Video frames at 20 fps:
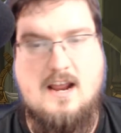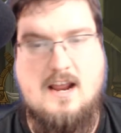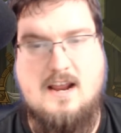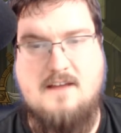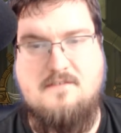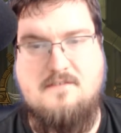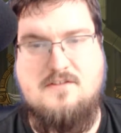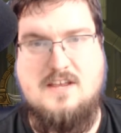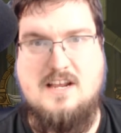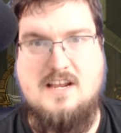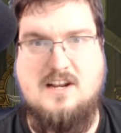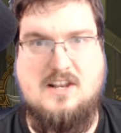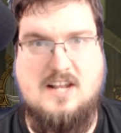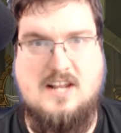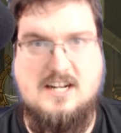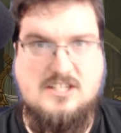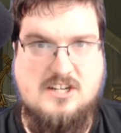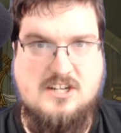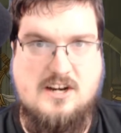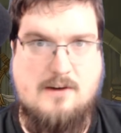if the
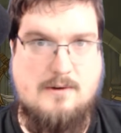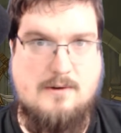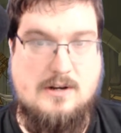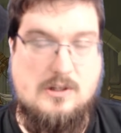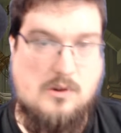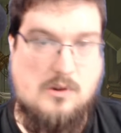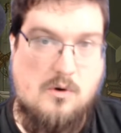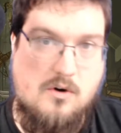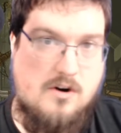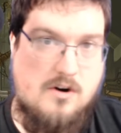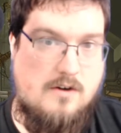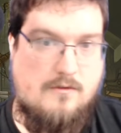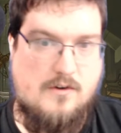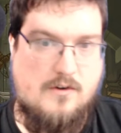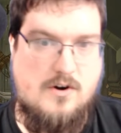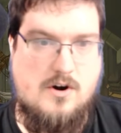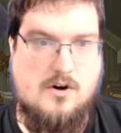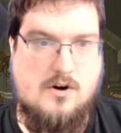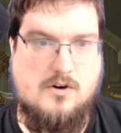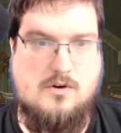legendary lord
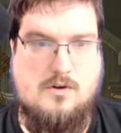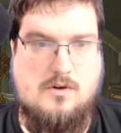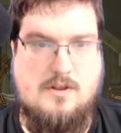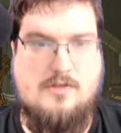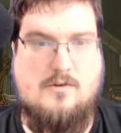for Nurgle